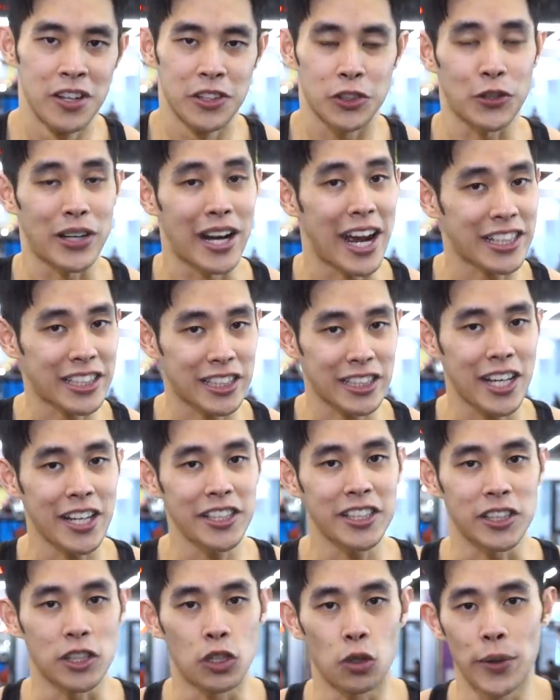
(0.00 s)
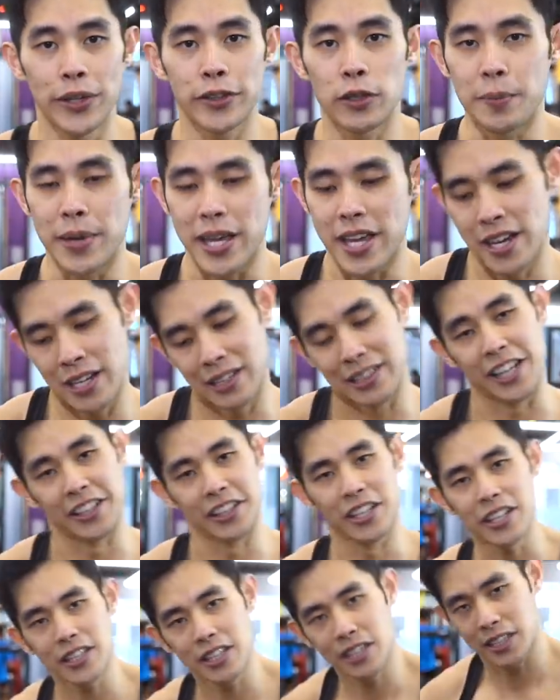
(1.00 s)
So the exercise is going to be like
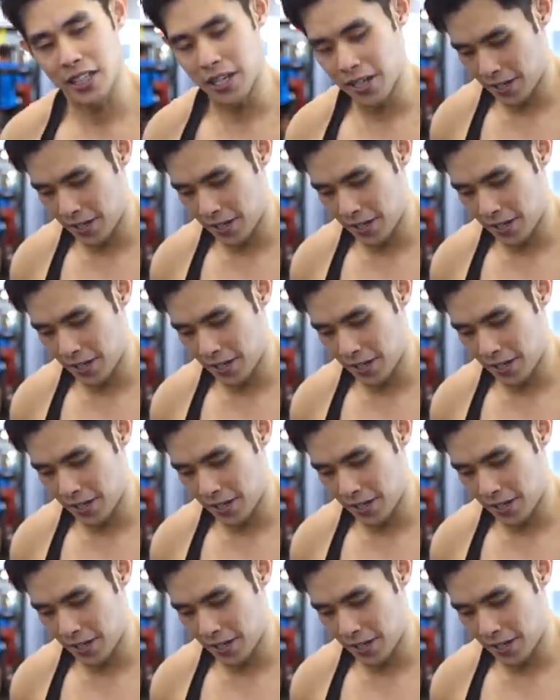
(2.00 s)
this.